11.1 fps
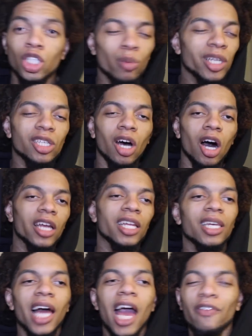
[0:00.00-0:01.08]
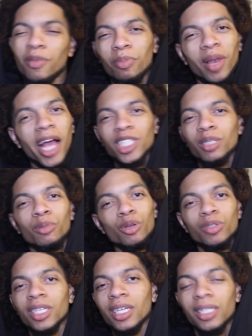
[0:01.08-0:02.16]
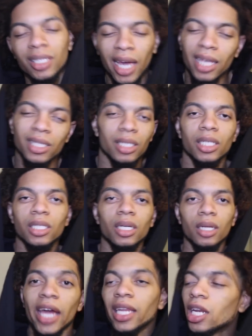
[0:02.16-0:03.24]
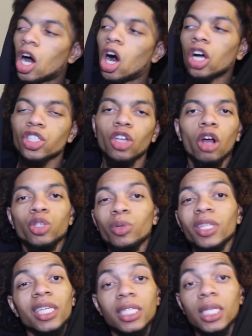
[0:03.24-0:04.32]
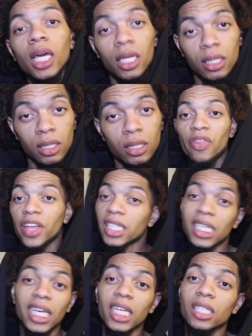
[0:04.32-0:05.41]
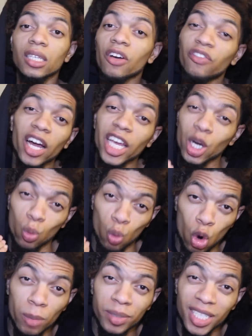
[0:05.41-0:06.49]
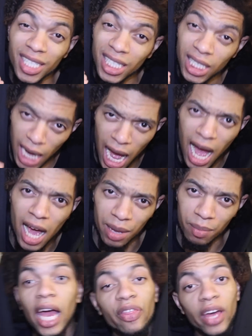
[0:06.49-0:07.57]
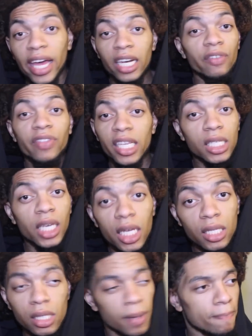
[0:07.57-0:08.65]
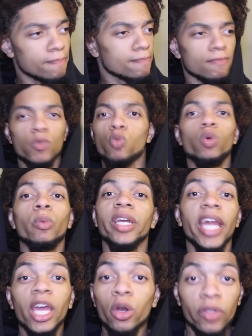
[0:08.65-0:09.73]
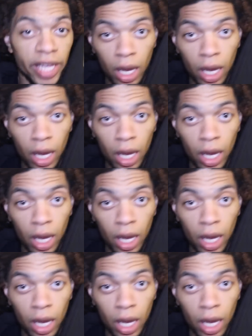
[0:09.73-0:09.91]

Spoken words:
So we talking, laughing, blasting music and dancing and shit. And then it all starts with this kiss. This kiss fucking warped time. At the end of this kiss, we were naked on the